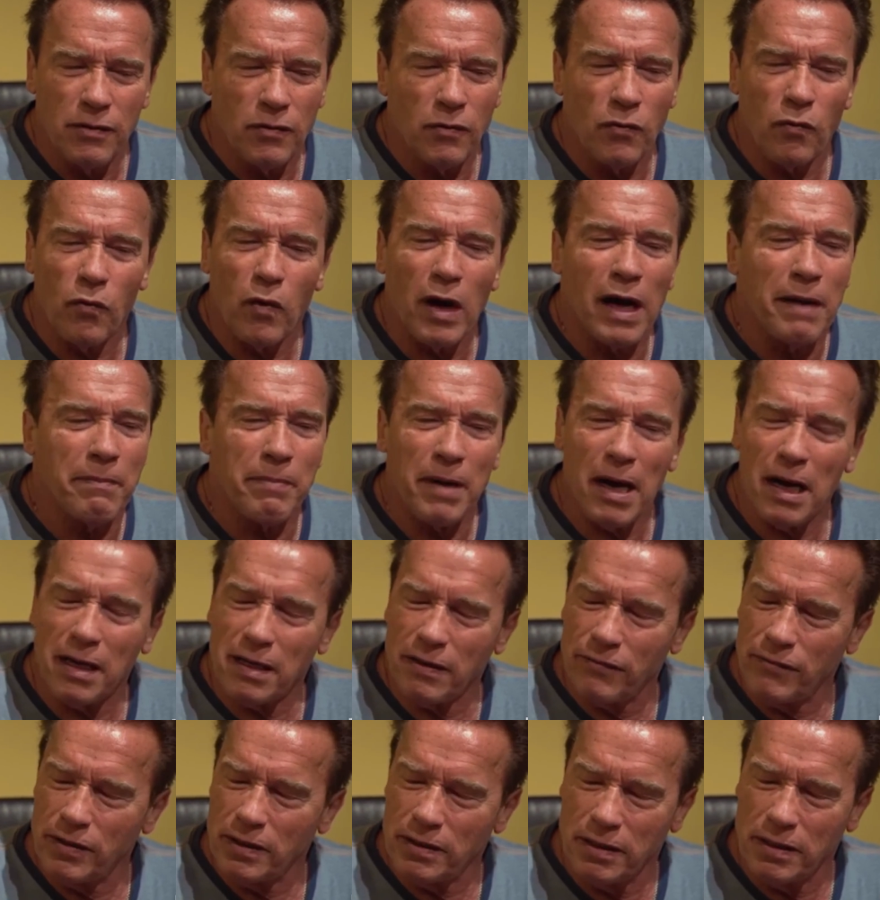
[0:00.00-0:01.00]
Why
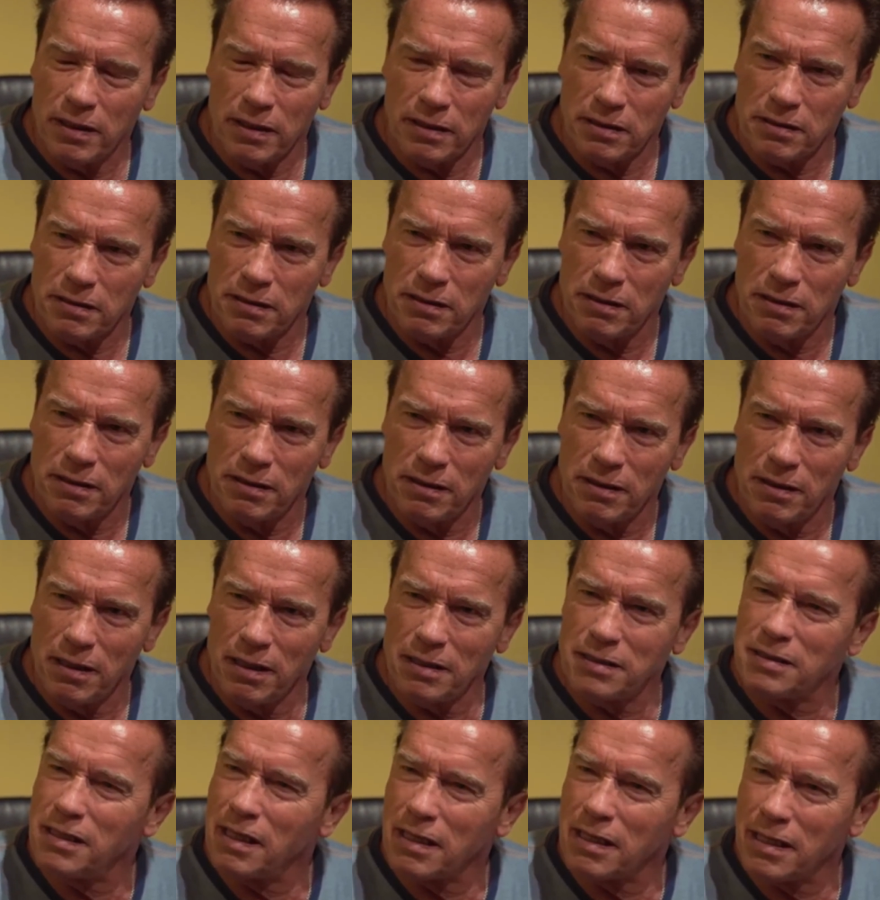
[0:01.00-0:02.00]
bother with this?
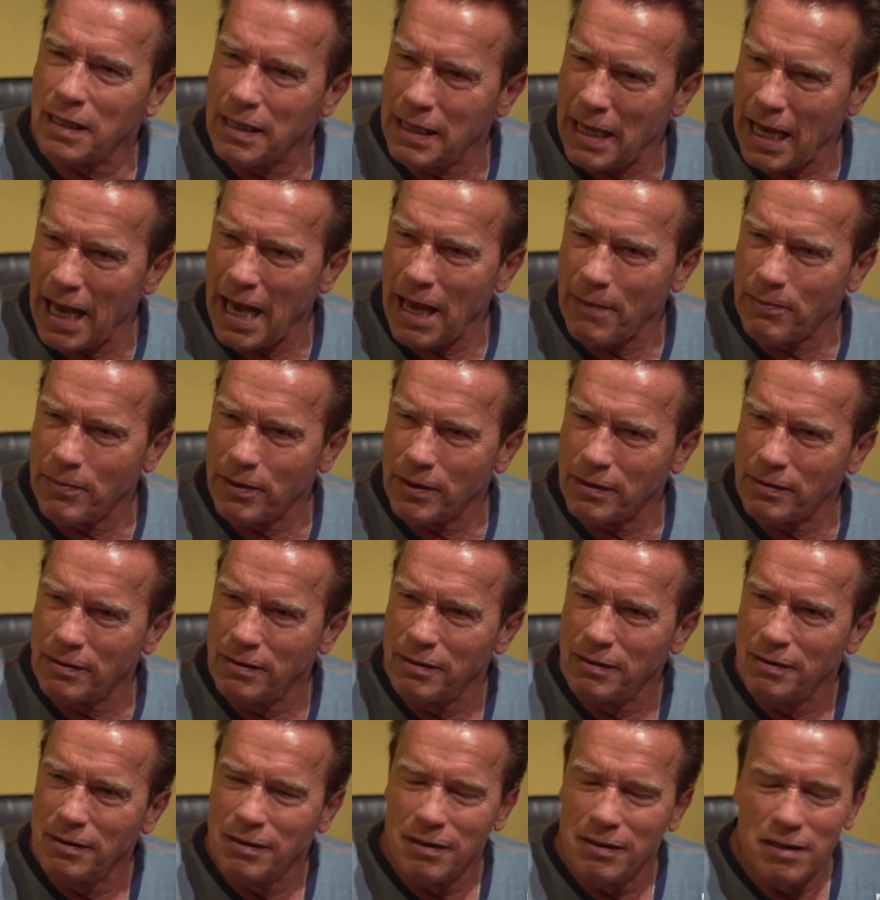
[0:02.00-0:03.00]
It's not going to happen.
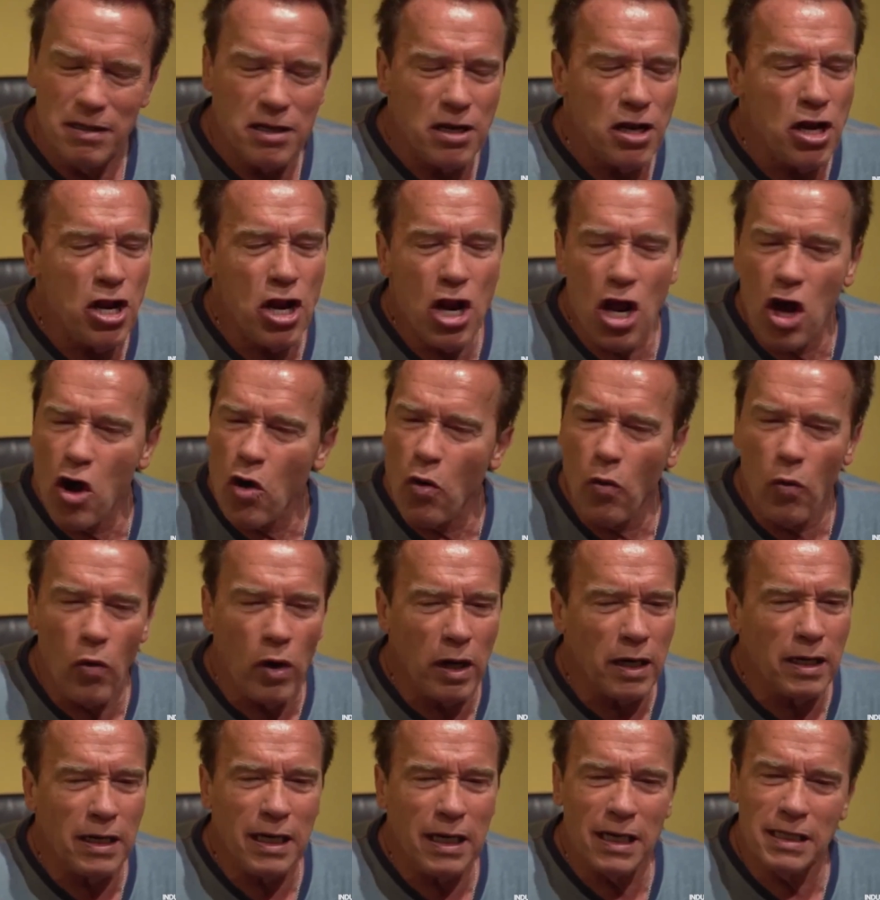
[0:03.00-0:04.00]
No
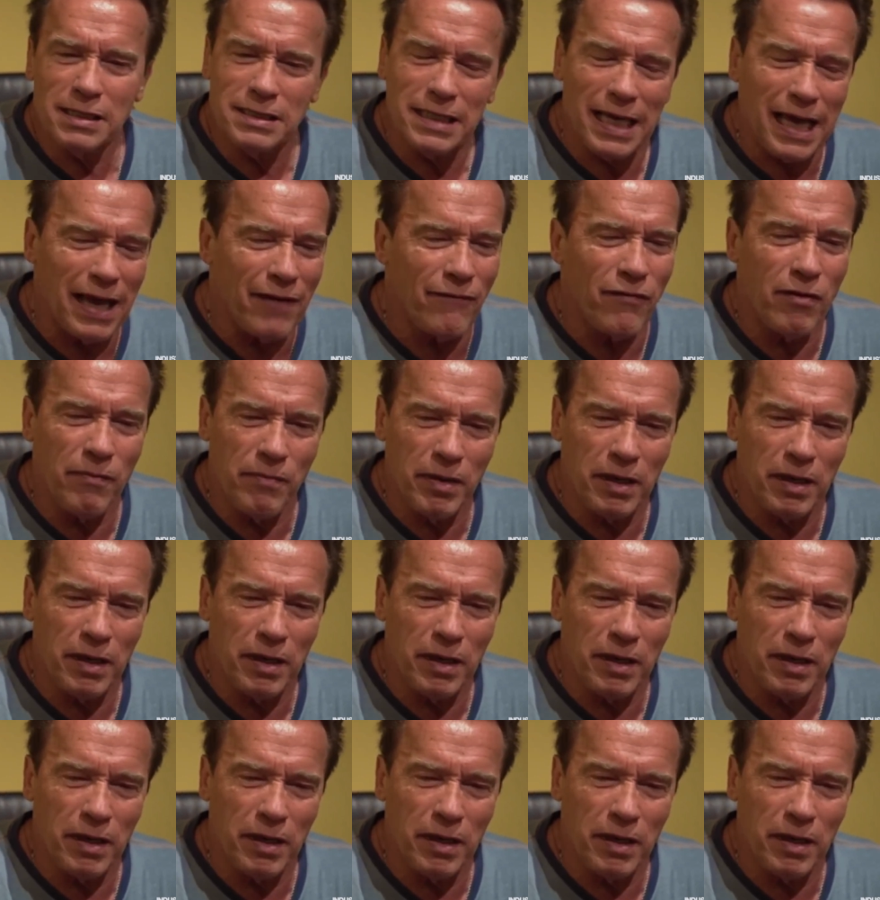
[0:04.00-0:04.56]
one has ever